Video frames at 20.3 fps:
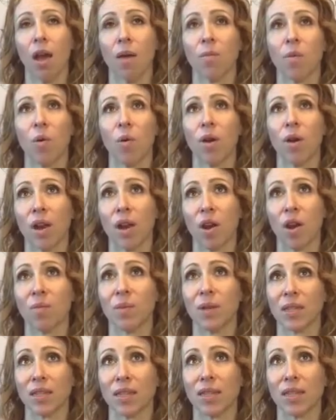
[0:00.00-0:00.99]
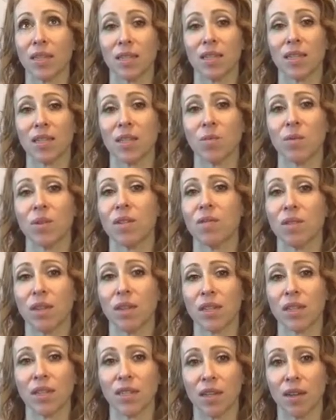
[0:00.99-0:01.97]
or in our businesses, that we don't
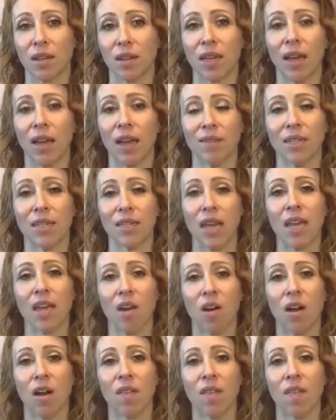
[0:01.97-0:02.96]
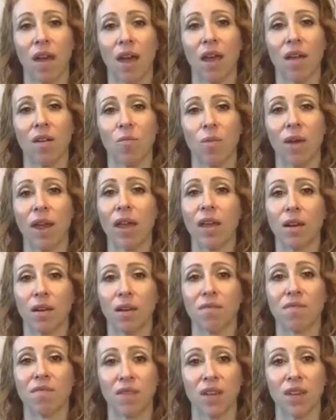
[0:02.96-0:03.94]
necessarily have to take on that weight
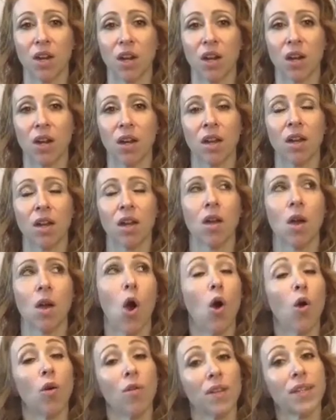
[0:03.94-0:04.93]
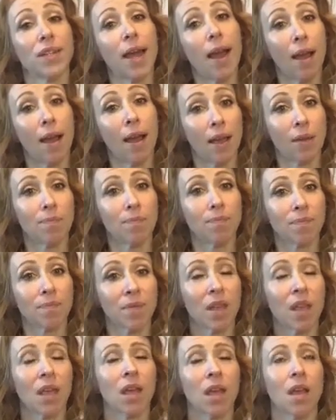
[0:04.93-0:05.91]
of fear all the time.
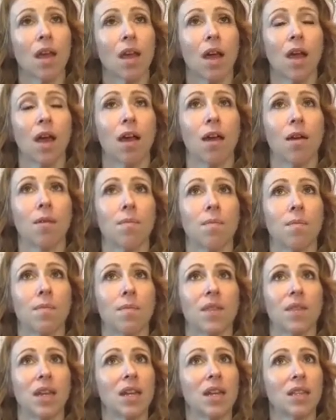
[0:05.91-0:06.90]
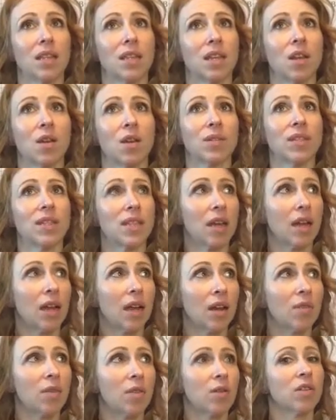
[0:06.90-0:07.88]
That it's
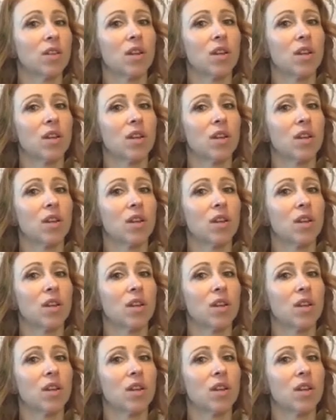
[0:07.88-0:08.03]
there, and there's an